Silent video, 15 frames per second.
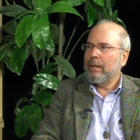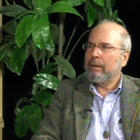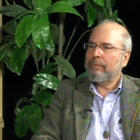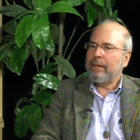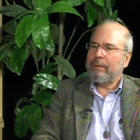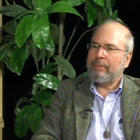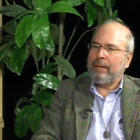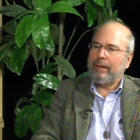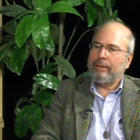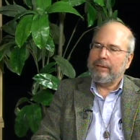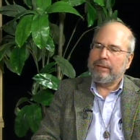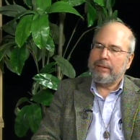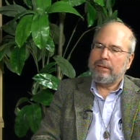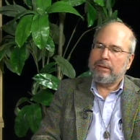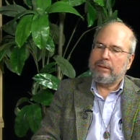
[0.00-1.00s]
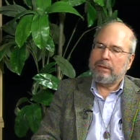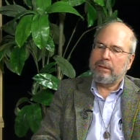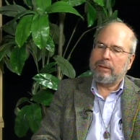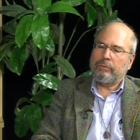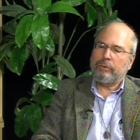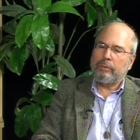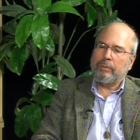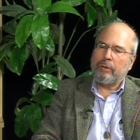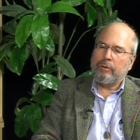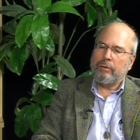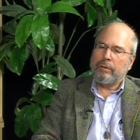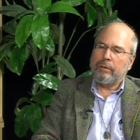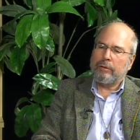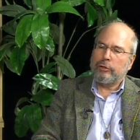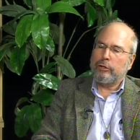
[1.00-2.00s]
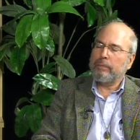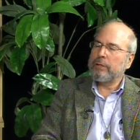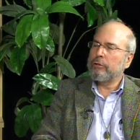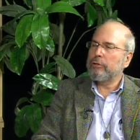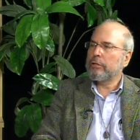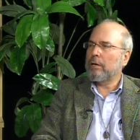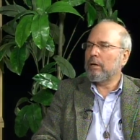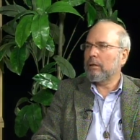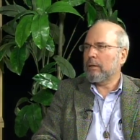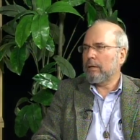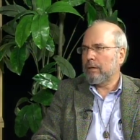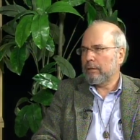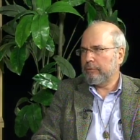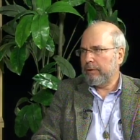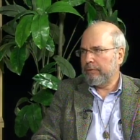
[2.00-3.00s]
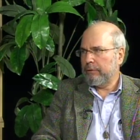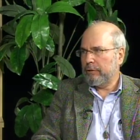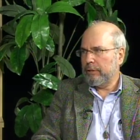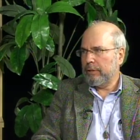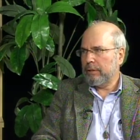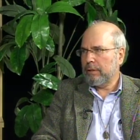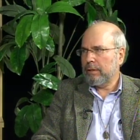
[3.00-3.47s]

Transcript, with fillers: My parents uh, were both German Jewish Holocaust refugees.